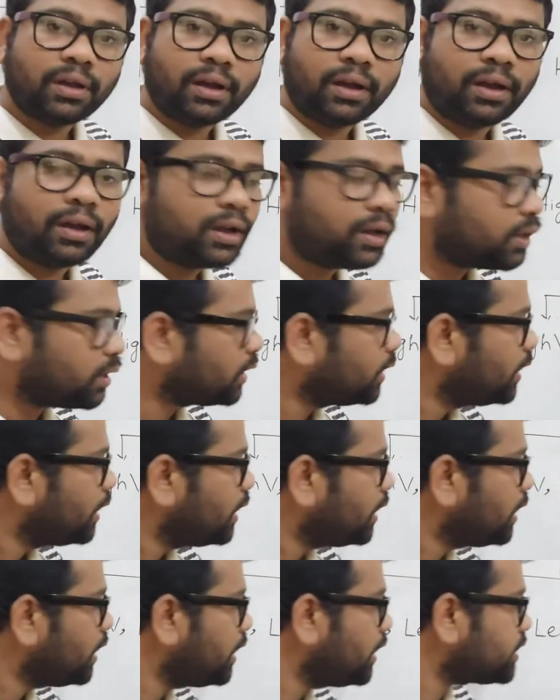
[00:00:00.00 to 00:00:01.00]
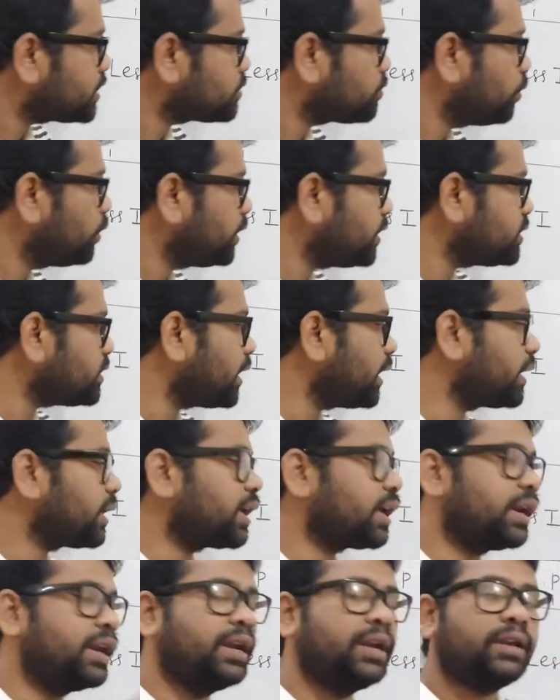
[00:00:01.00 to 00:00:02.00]
or less voltage, high
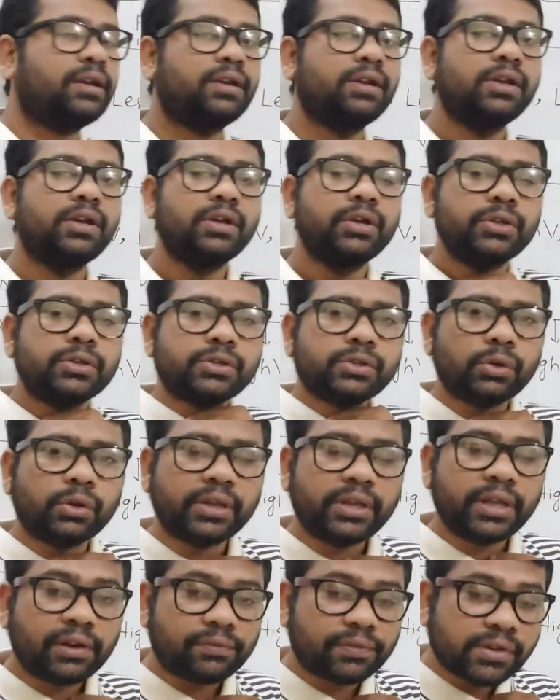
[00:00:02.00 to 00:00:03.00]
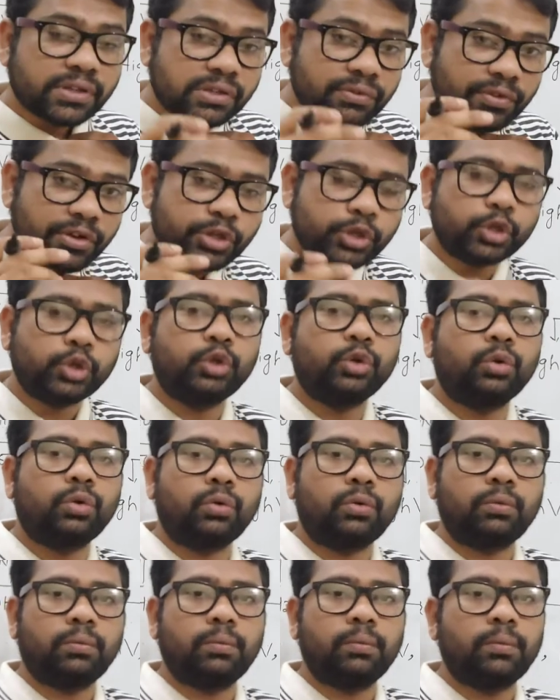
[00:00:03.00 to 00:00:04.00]
current. So here first we should
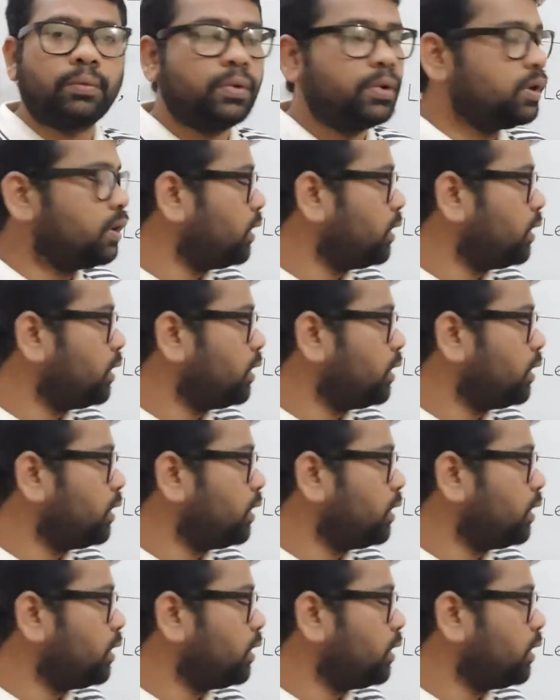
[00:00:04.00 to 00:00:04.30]
know,